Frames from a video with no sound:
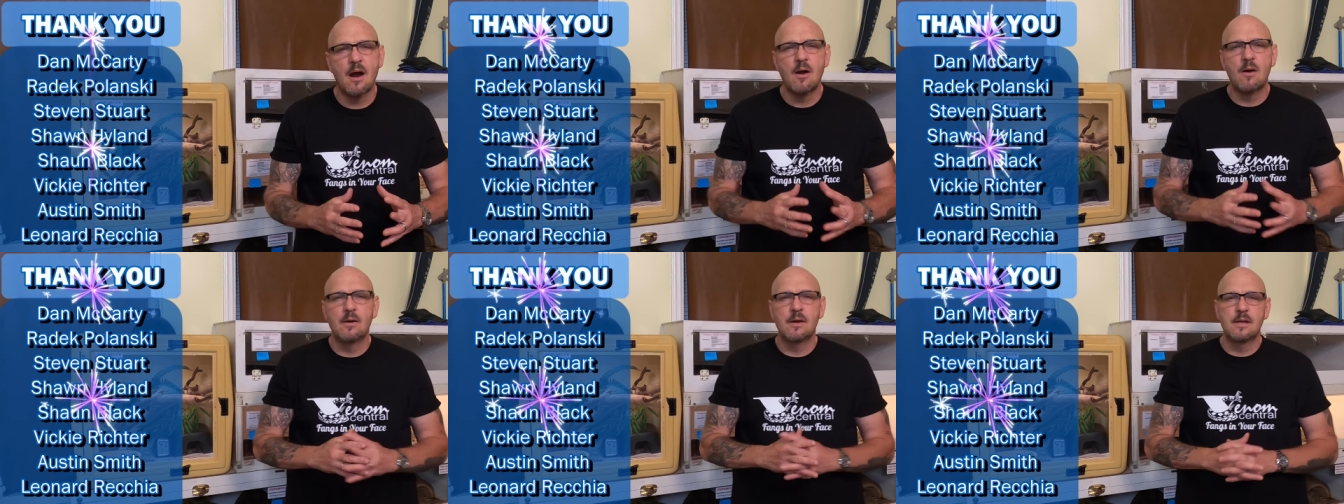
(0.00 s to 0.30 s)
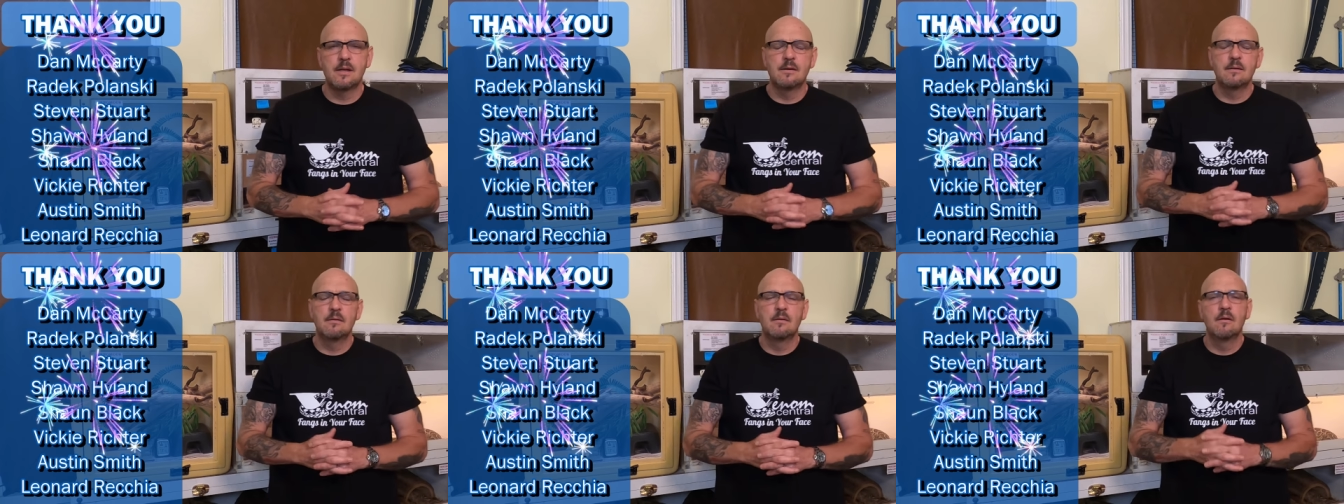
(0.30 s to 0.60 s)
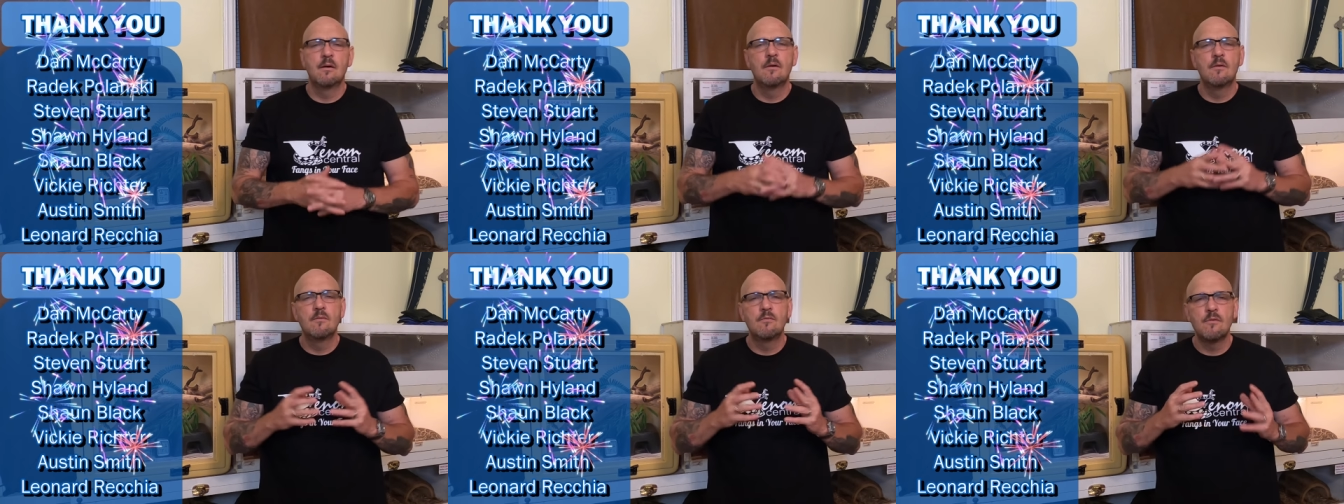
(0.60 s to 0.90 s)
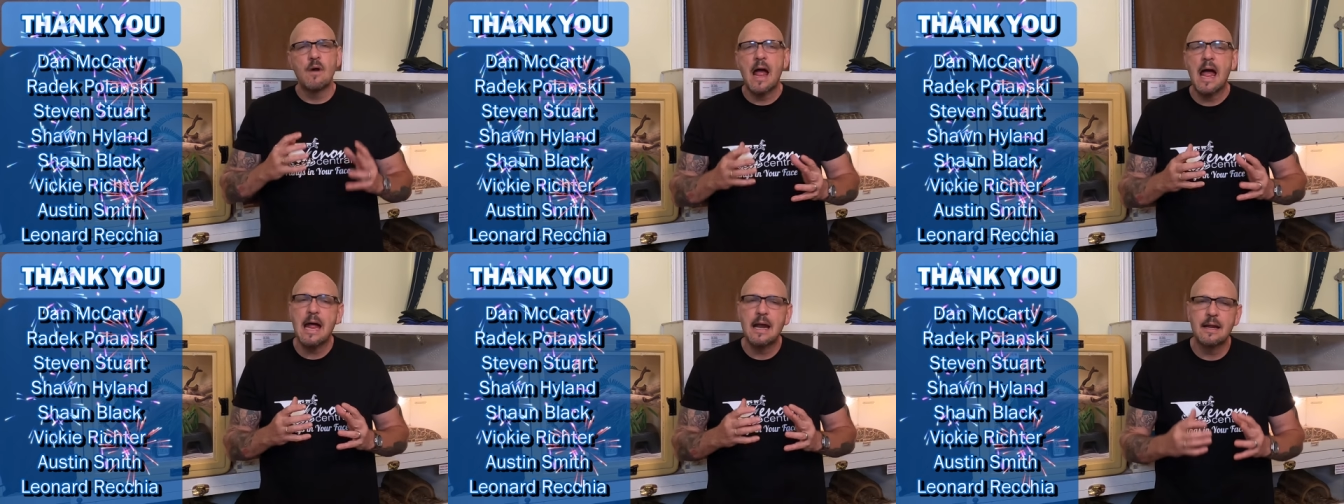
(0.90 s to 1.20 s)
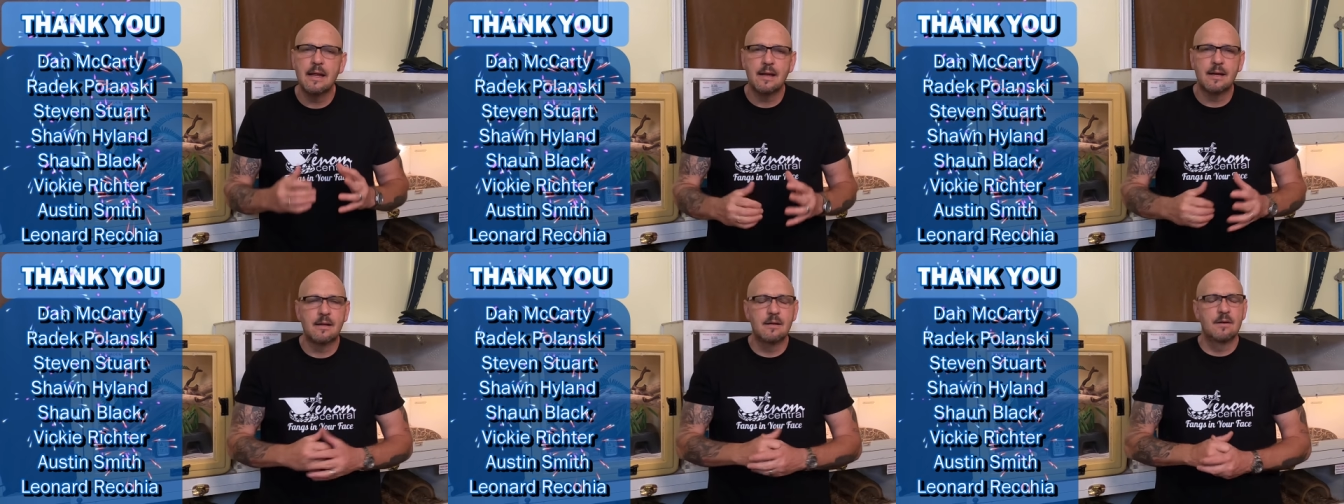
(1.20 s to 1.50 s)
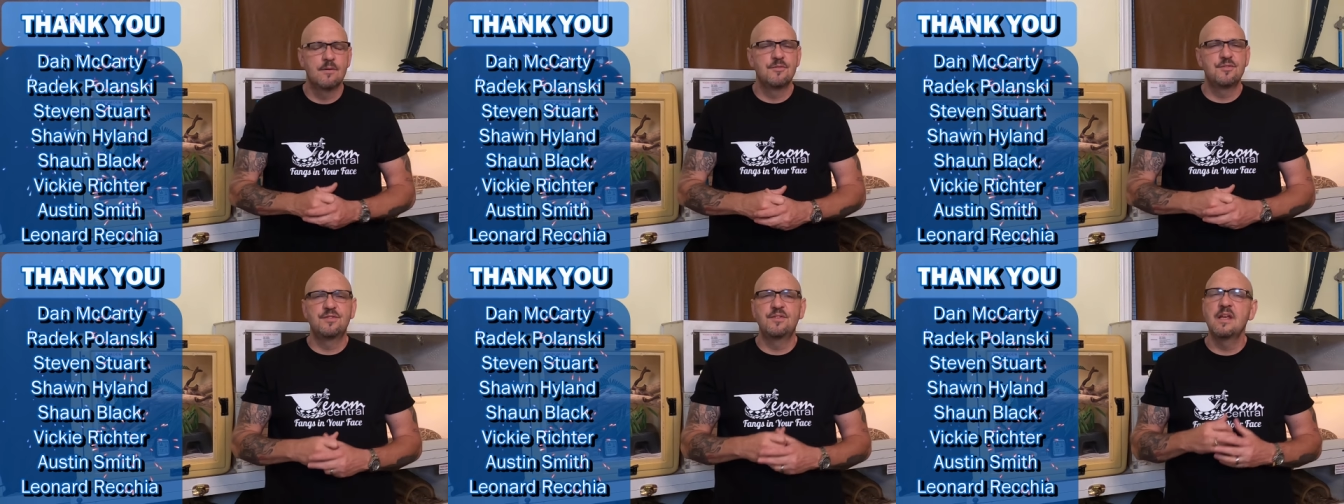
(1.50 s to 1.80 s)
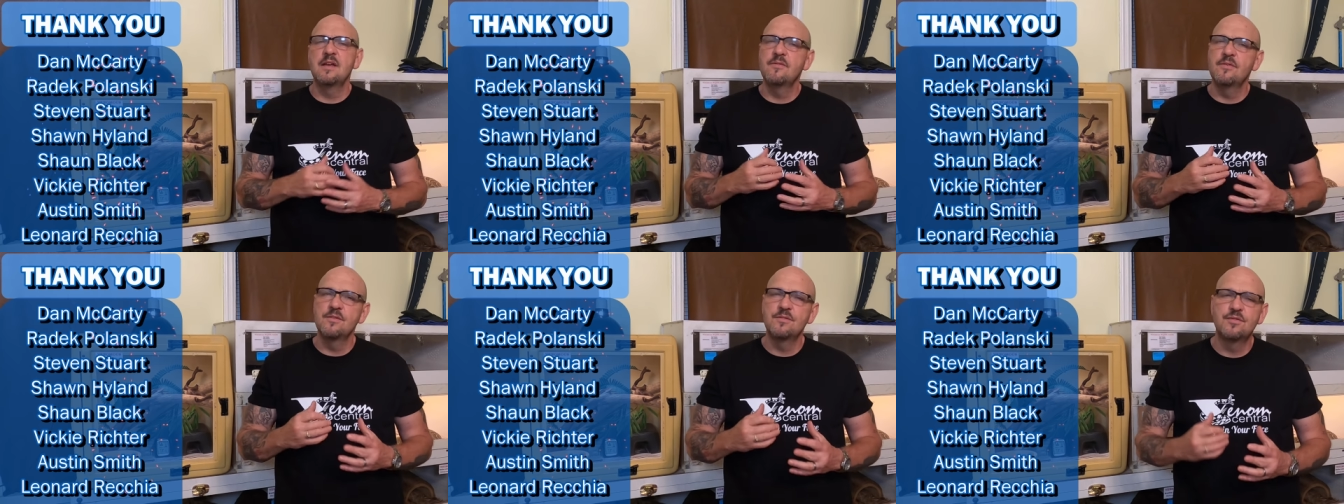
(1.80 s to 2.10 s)
McCarty, Raddick,
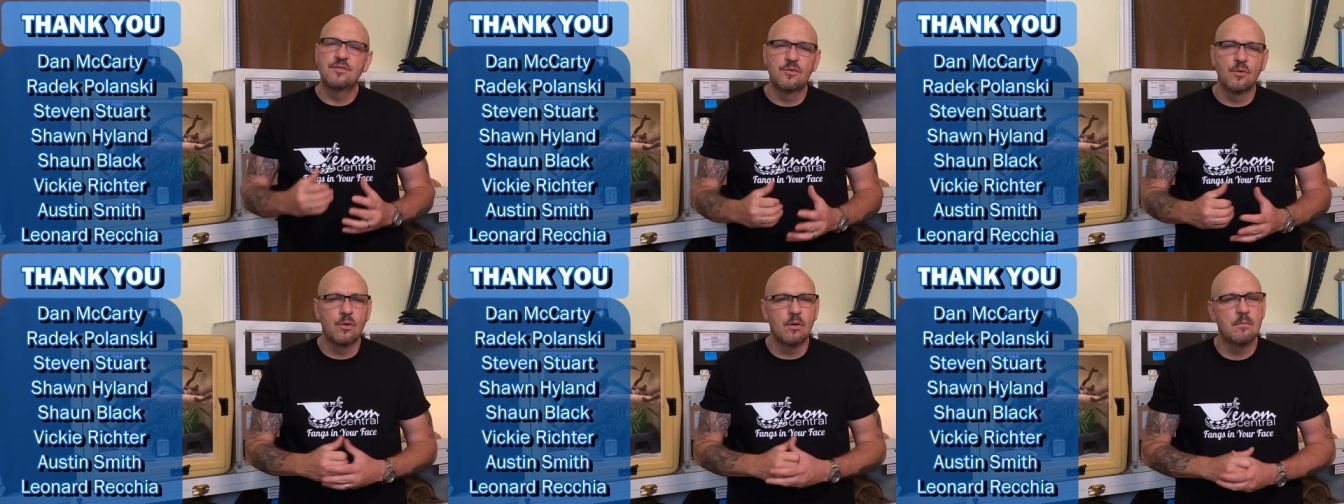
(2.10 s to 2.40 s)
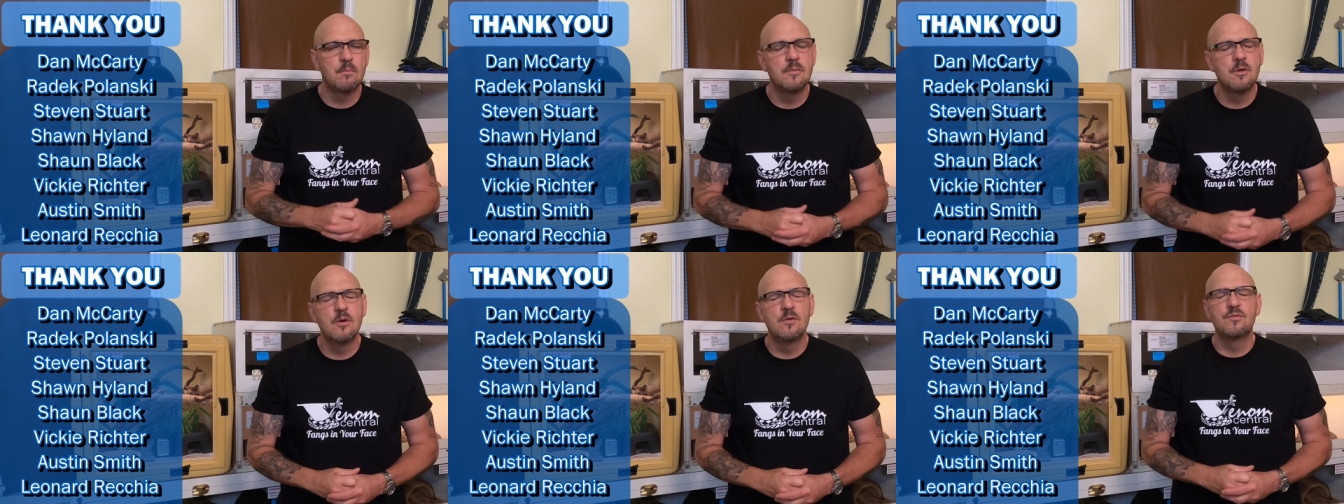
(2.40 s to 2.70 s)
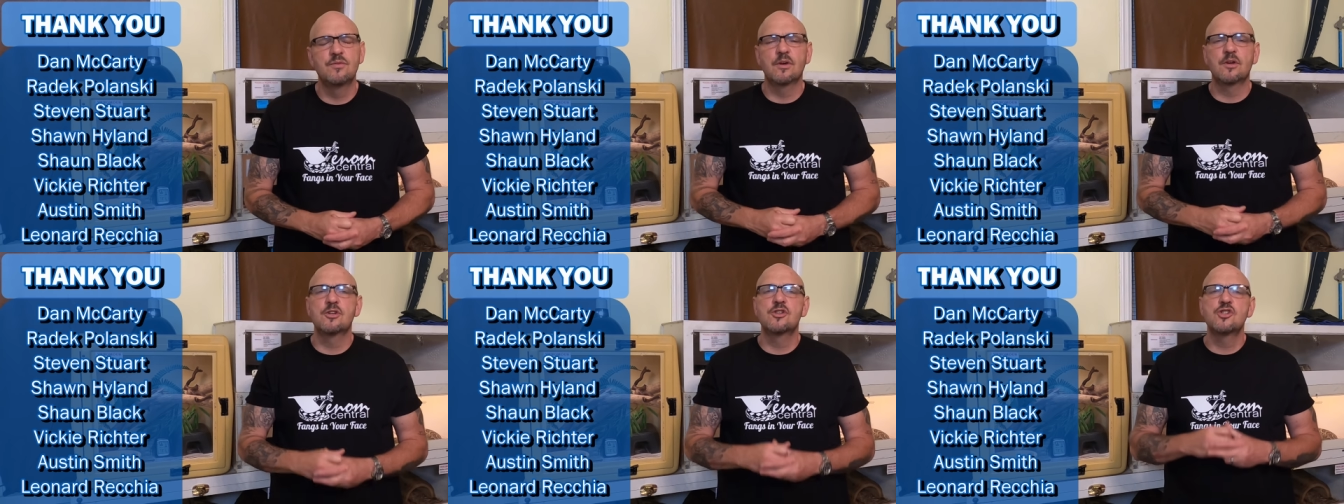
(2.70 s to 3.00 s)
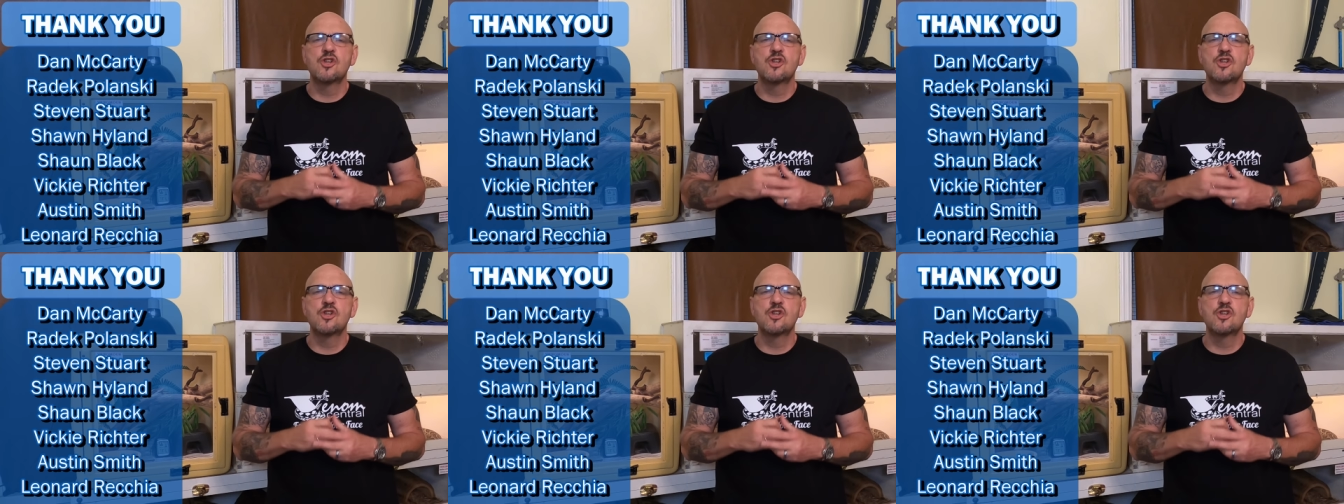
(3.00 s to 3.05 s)
Steven Stewart Music,